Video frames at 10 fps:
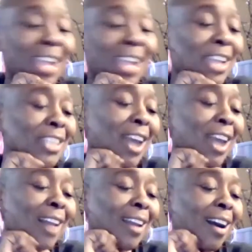Y'all
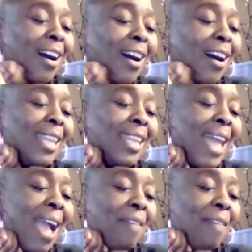are
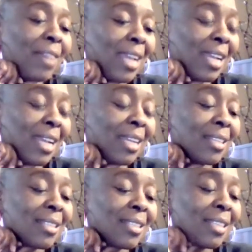
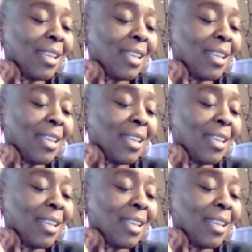hilarious.